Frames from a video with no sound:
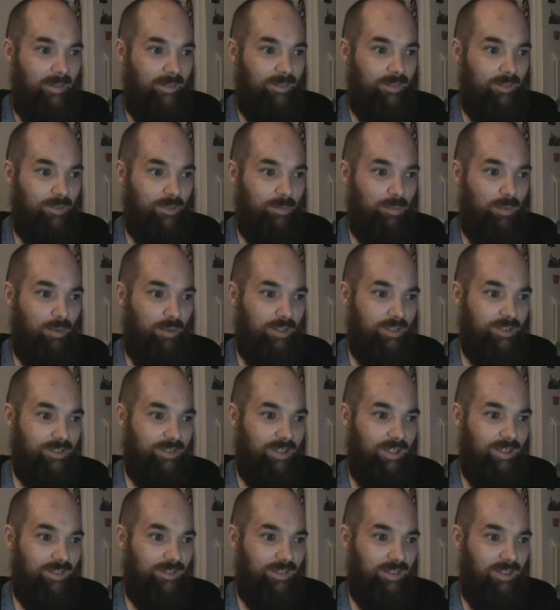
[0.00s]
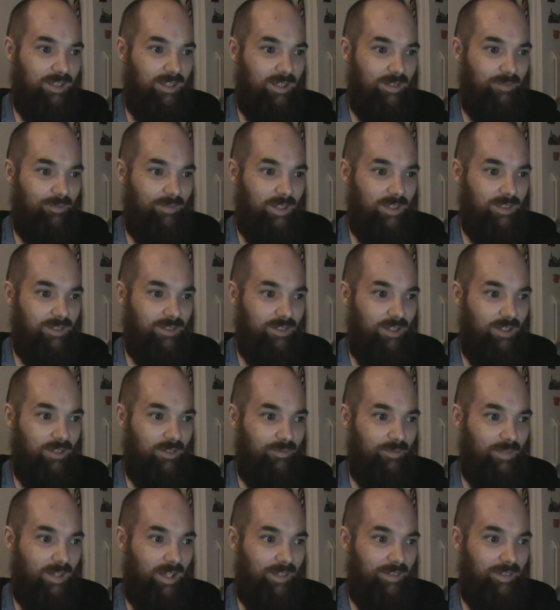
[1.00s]
The report states that NFS
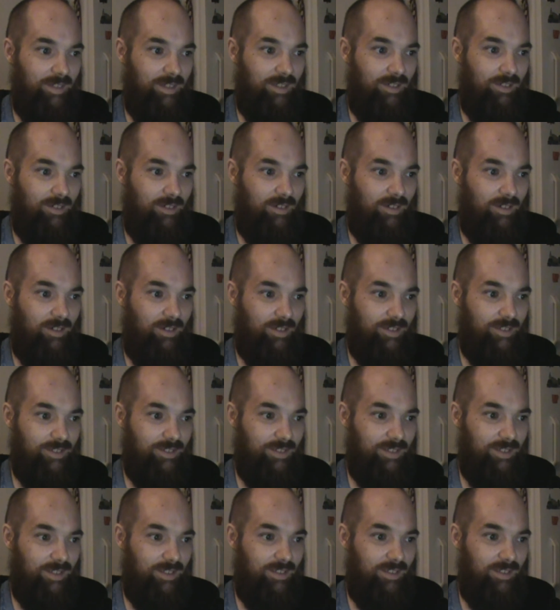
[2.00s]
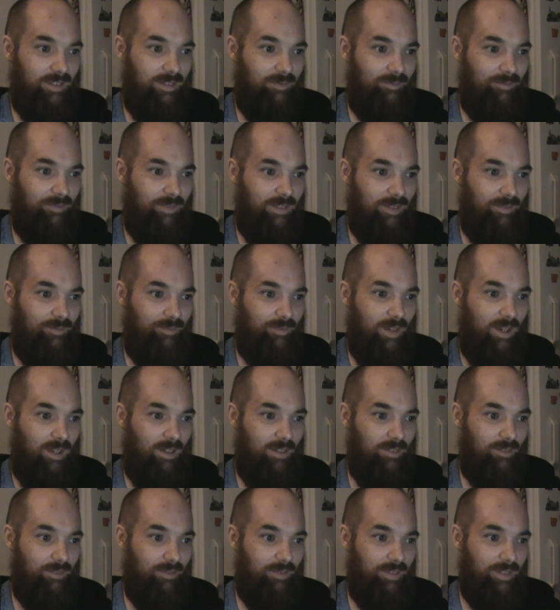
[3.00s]
notified the NRC of the event
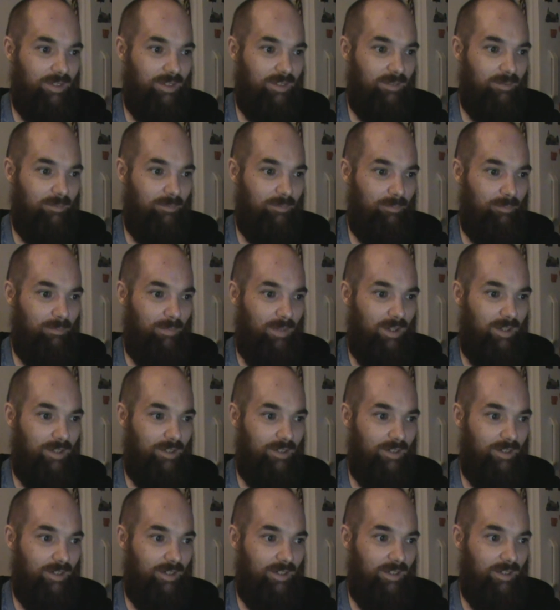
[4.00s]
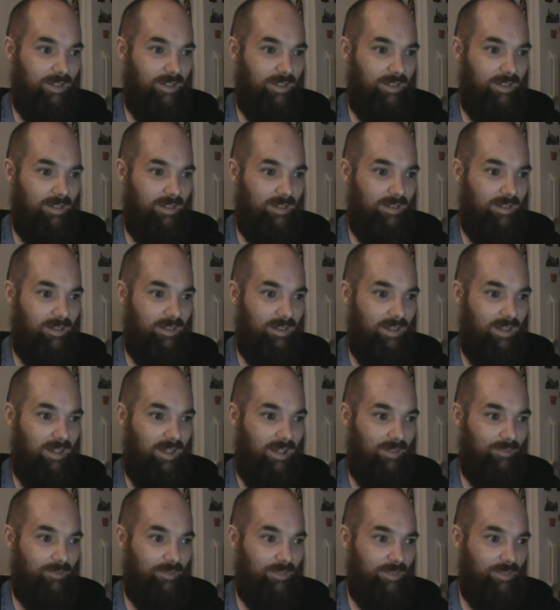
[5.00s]
following monitoring
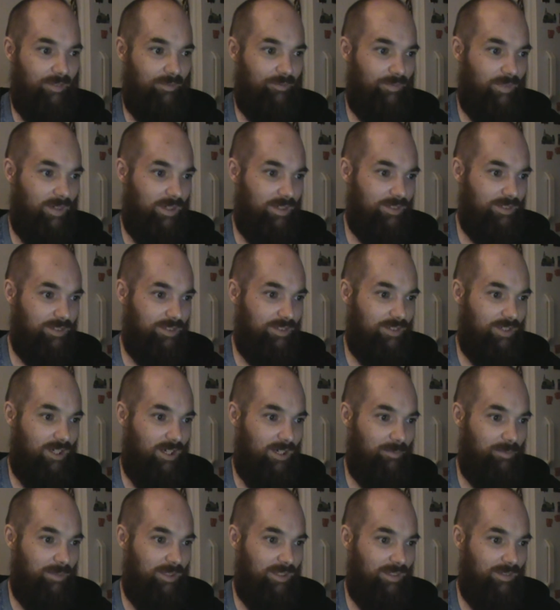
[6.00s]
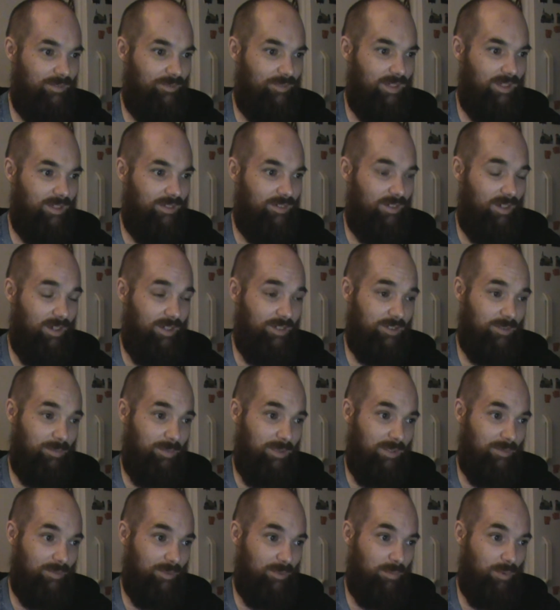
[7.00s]
after first determining the event not to
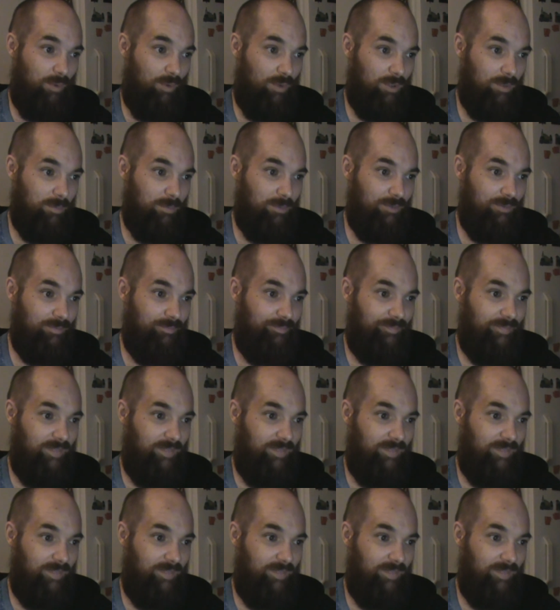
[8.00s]
be reportable.